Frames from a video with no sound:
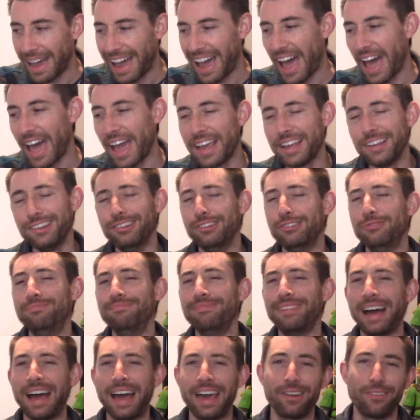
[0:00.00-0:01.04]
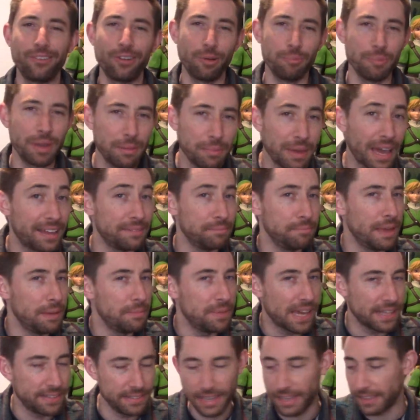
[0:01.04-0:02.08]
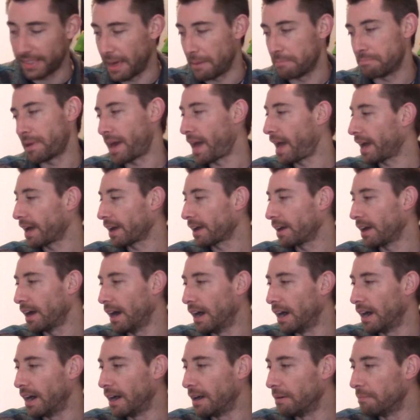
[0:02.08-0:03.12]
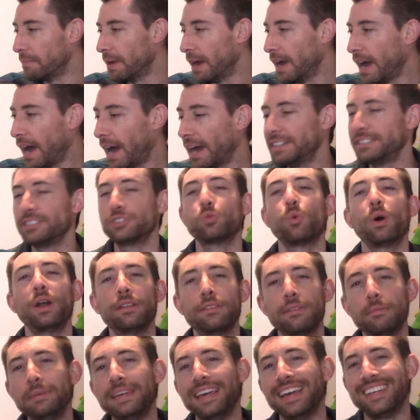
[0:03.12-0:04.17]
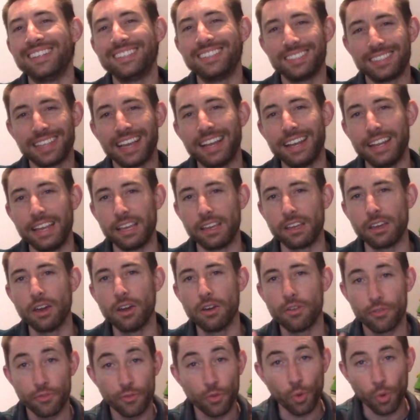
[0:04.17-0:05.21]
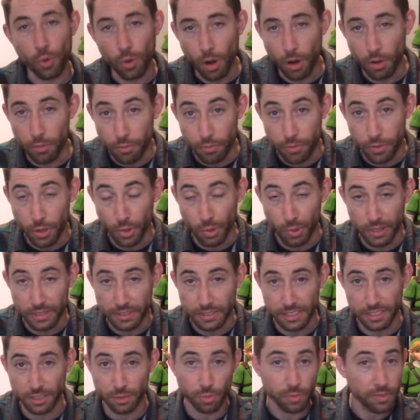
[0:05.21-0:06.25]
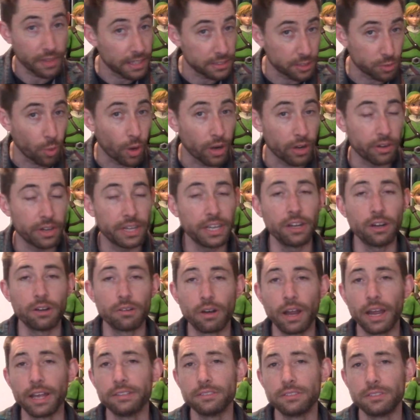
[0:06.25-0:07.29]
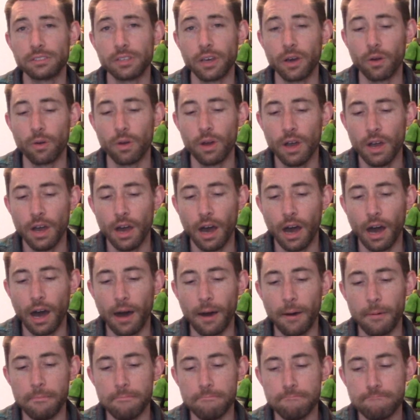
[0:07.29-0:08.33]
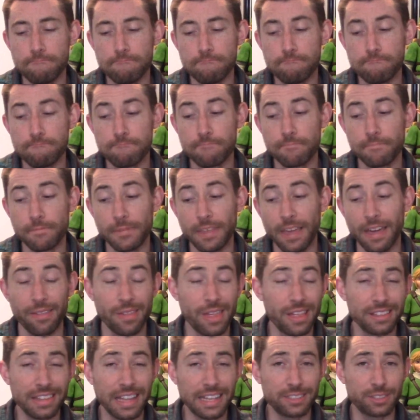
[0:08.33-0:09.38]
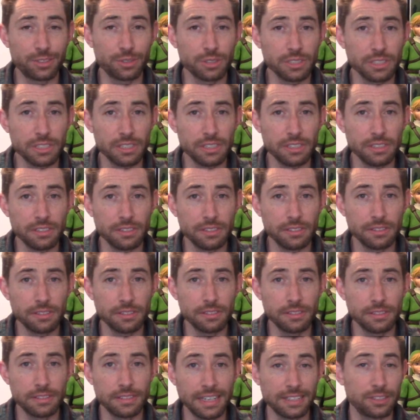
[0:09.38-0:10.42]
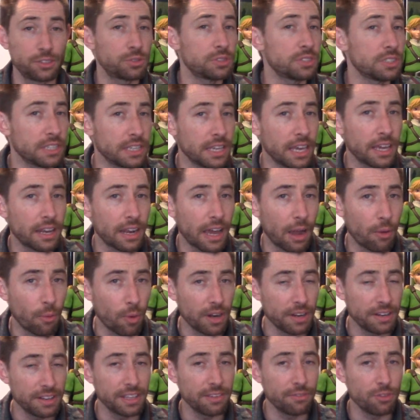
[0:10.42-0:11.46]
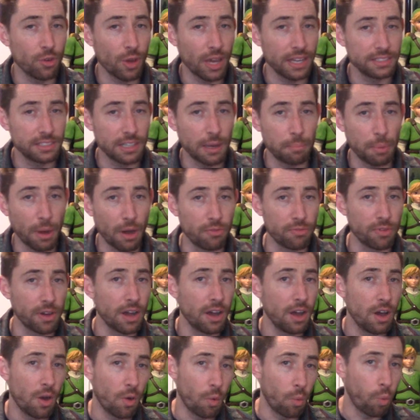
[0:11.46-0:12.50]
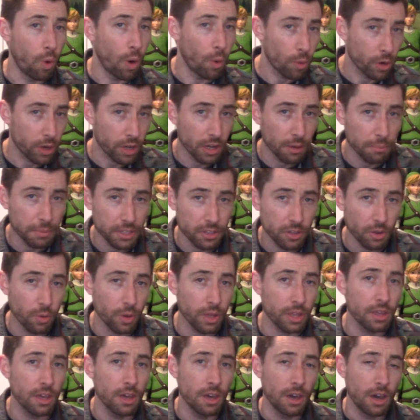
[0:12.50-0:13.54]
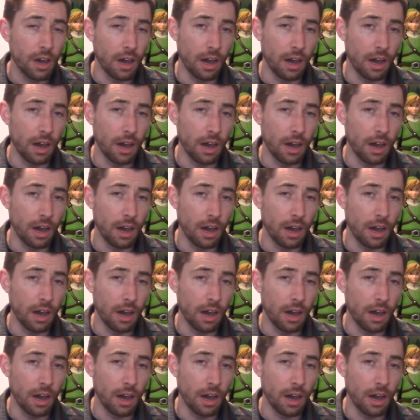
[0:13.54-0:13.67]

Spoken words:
I don't know, maybe I take that back. I just want it to be exciting for our viewers. That's why you're here, right? So, yeah, that's really it. I wanted to give you a heads up of what we're going to be doing.